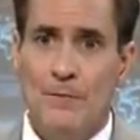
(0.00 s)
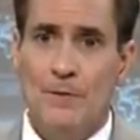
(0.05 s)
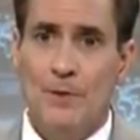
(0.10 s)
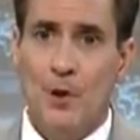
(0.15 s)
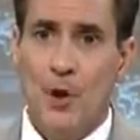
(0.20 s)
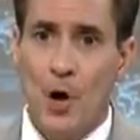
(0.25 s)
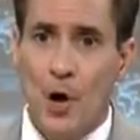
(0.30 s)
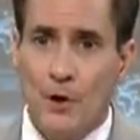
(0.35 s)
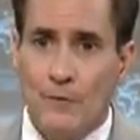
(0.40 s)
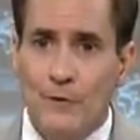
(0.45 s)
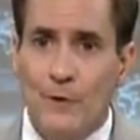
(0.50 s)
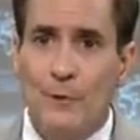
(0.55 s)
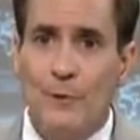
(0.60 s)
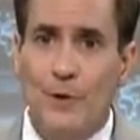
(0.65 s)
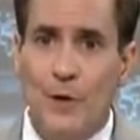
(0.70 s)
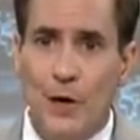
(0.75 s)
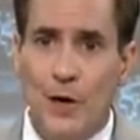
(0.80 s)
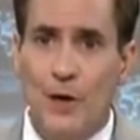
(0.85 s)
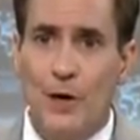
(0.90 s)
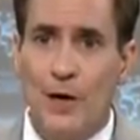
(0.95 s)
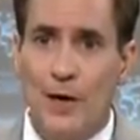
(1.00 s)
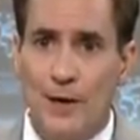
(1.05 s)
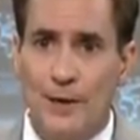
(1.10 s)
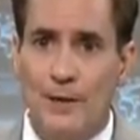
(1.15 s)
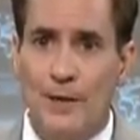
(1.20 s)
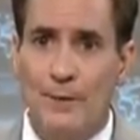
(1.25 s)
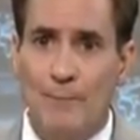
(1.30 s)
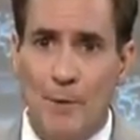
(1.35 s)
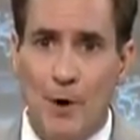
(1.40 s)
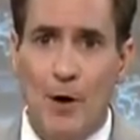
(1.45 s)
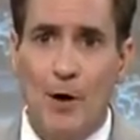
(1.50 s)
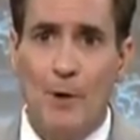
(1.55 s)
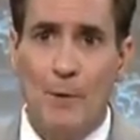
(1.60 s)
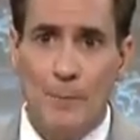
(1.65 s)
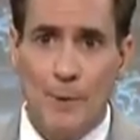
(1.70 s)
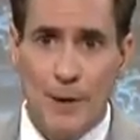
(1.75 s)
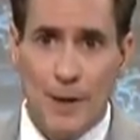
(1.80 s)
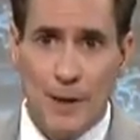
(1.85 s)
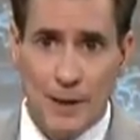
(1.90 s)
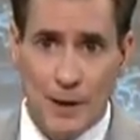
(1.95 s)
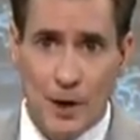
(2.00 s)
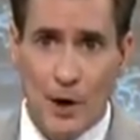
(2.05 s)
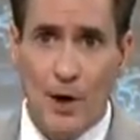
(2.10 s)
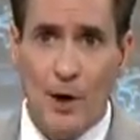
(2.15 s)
And the long view in our